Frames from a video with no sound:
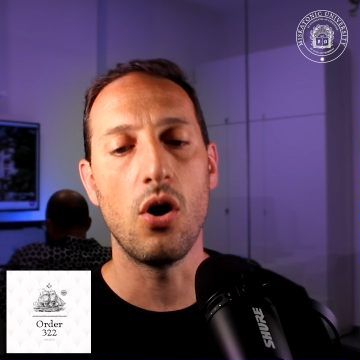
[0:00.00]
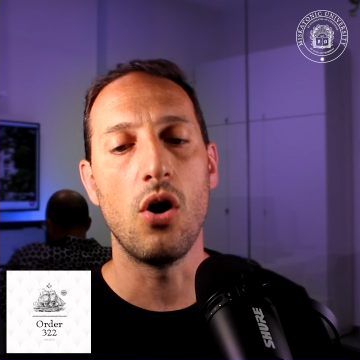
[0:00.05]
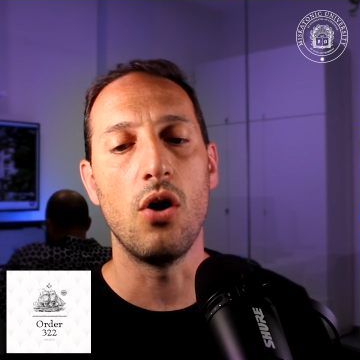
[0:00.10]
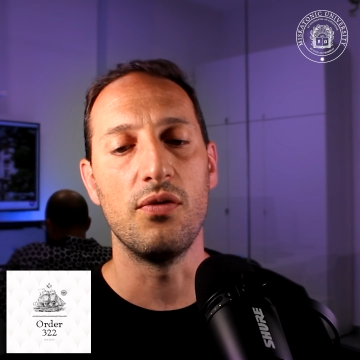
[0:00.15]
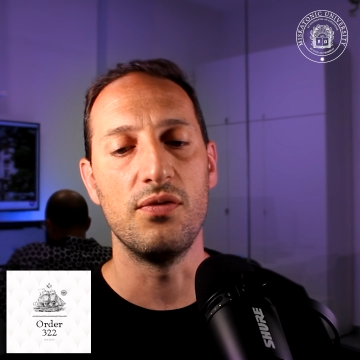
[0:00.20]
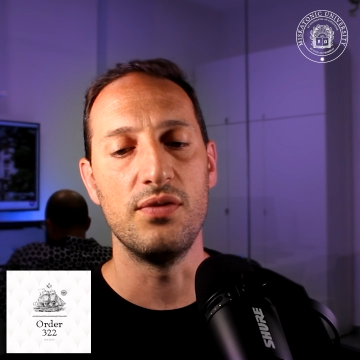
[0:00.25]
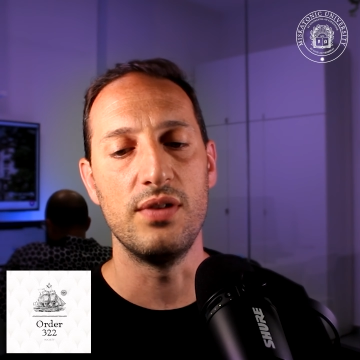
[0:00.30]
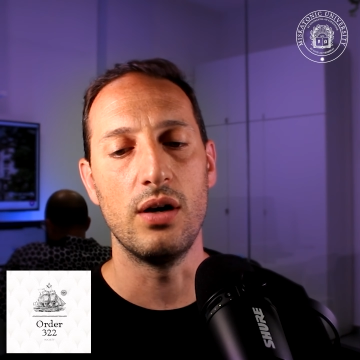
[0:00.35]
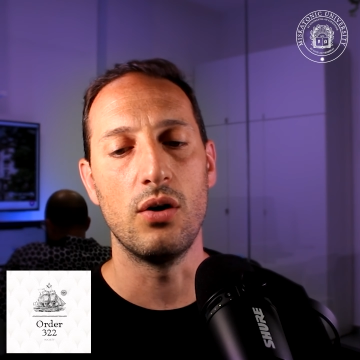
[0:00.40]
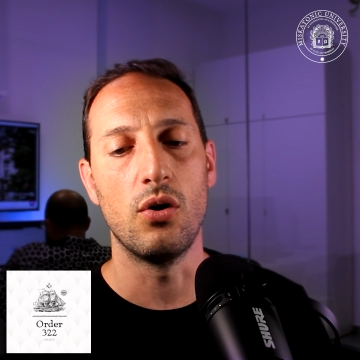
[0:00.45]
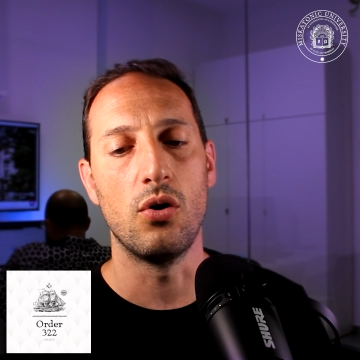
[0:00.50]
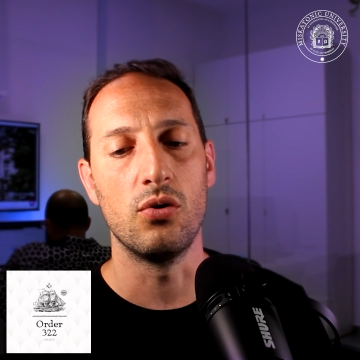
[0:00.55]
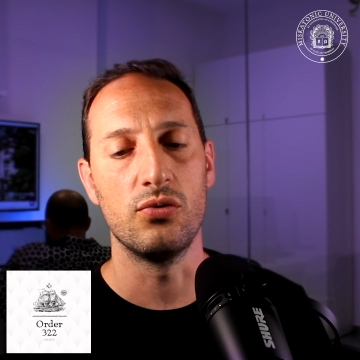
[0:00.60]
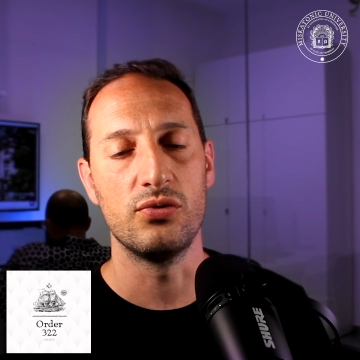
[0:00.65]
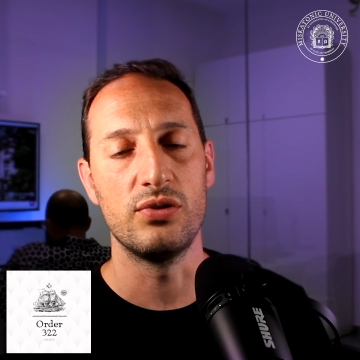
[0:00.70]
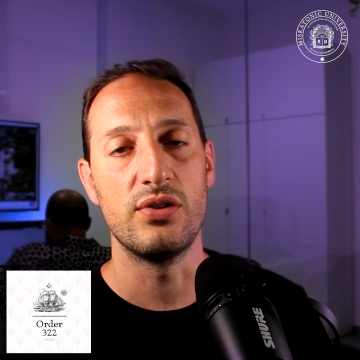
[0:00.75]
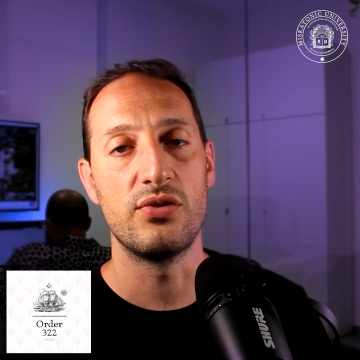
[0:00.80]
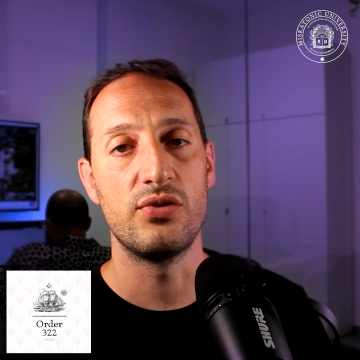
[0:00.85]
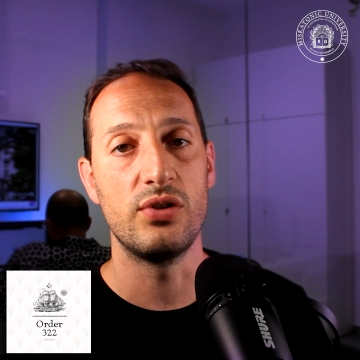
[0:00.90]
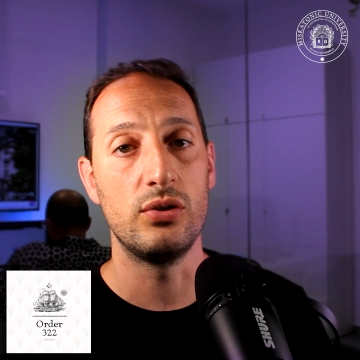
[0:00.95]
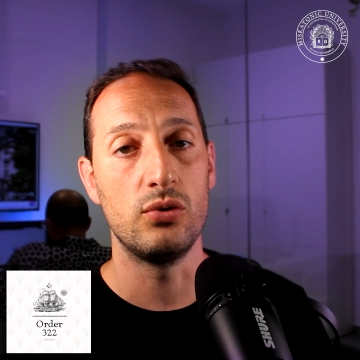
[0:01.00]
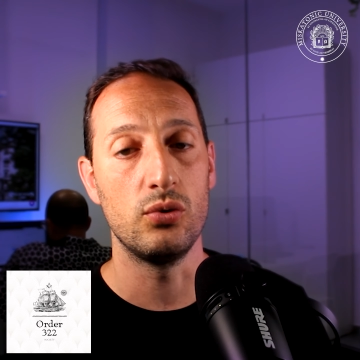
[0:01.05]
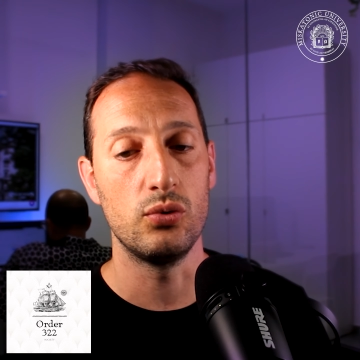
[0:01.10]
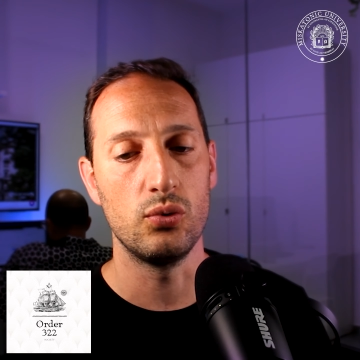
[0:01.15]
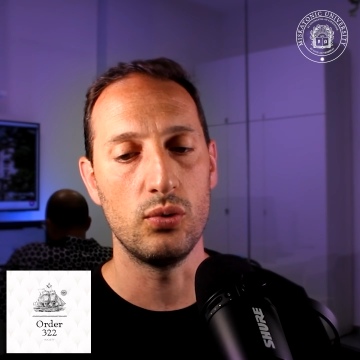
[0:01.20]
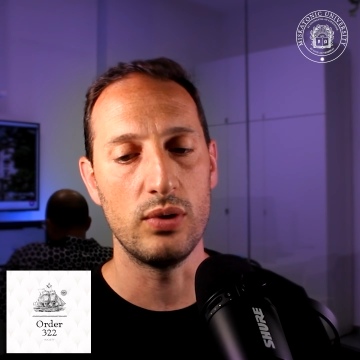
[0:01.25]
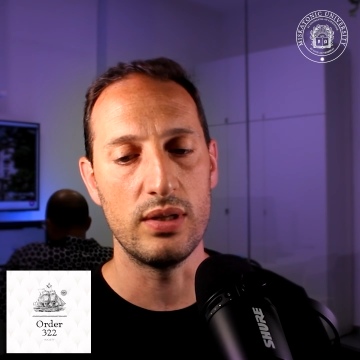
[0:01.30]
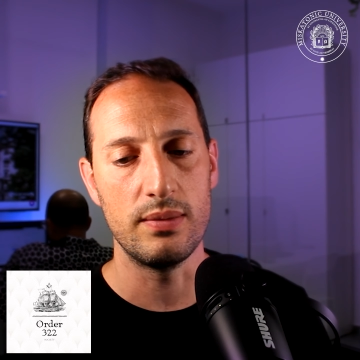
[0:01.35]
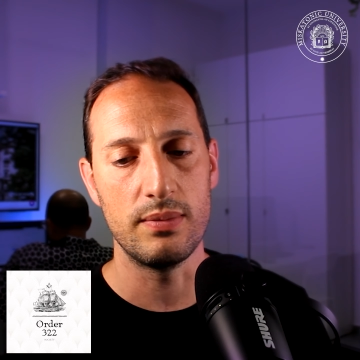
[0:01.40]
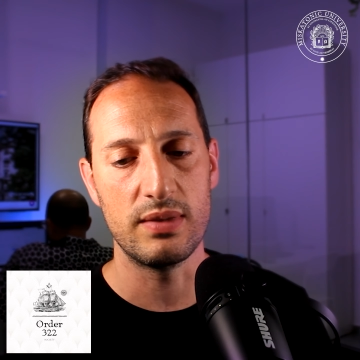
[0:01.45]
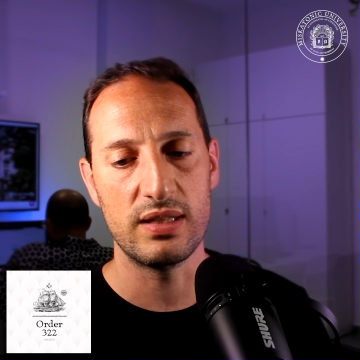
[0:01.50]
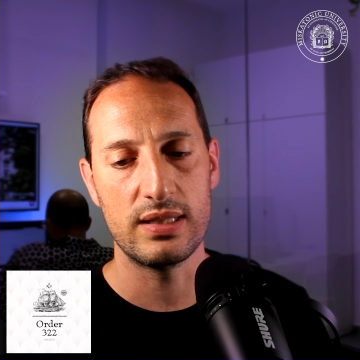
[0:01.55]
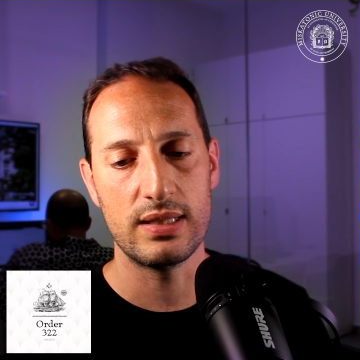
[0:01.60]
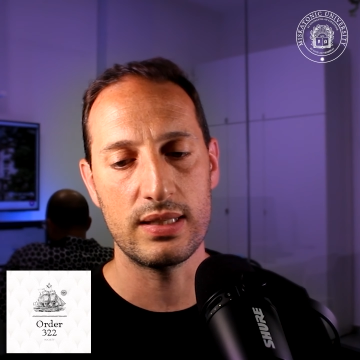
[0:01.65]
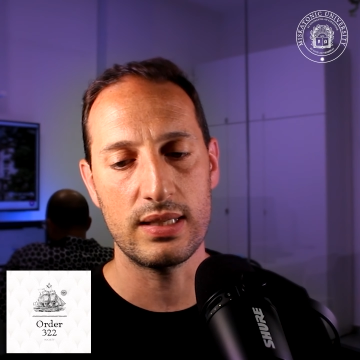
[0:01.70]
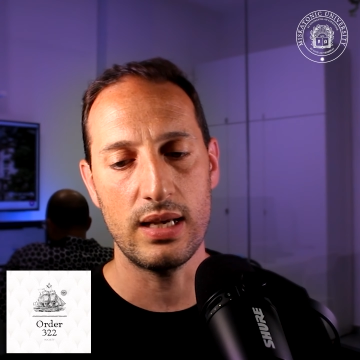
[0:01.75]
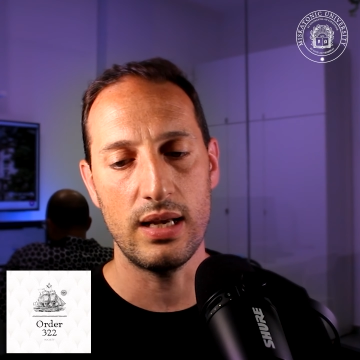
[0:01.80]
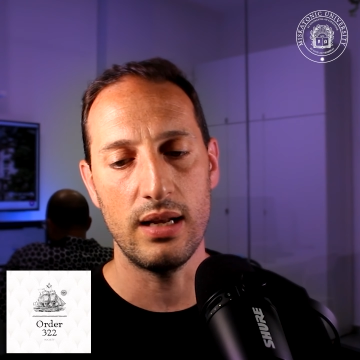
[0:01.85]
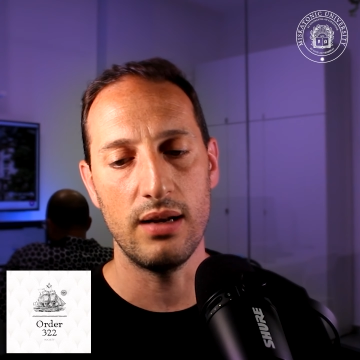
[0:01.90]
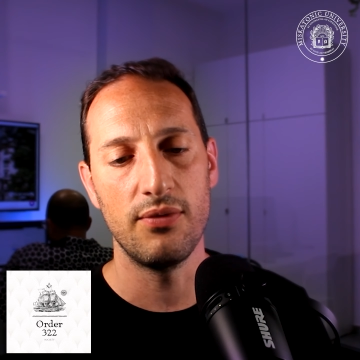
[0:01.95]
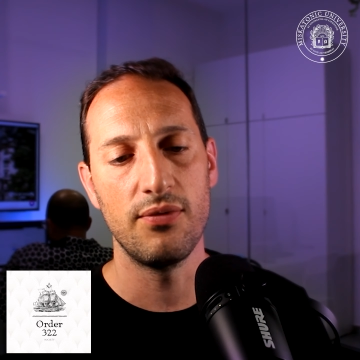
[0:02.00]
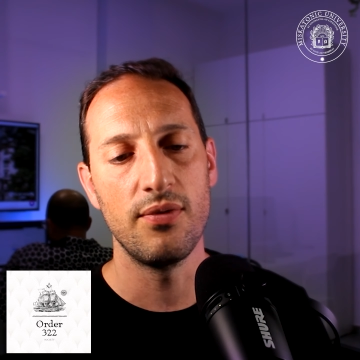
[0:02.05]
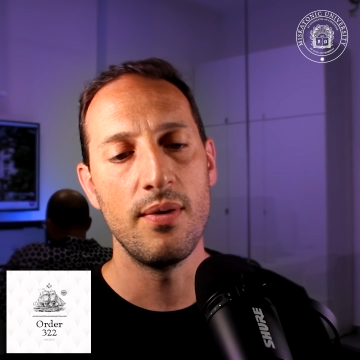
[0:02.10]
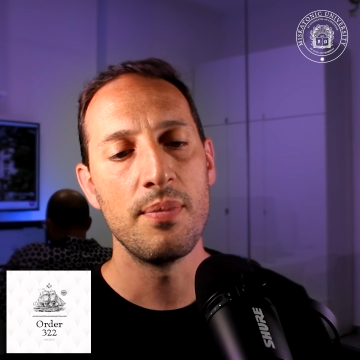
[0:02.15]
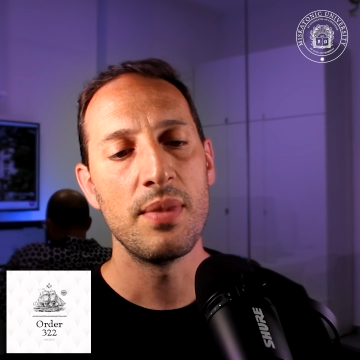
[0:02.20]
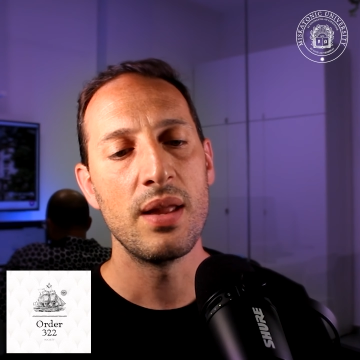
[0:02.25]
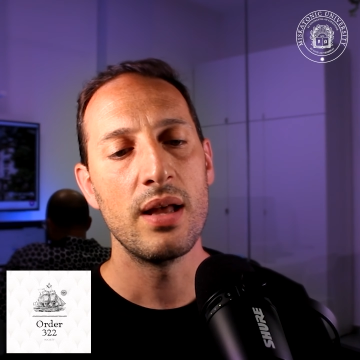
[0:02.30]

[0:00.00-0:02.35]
of the Order 322 itself.